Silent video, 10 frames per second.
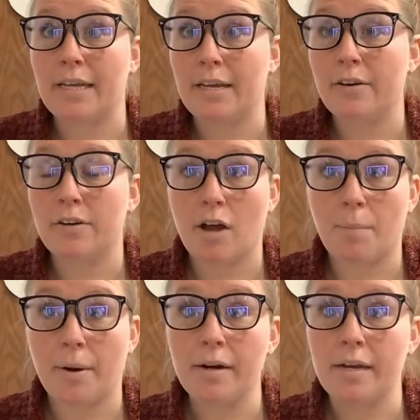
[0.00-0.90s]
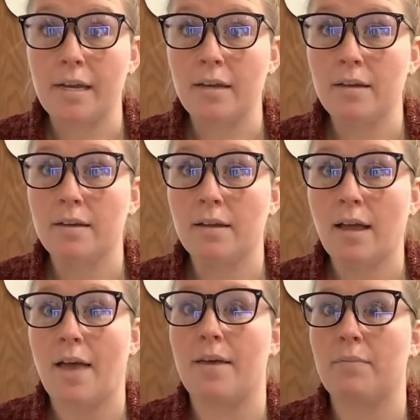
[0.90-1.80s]
hear a dog barking
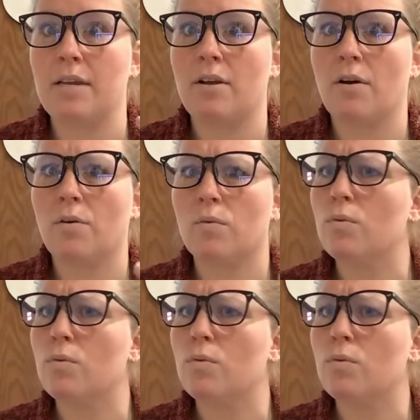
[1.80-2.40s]
and then we know,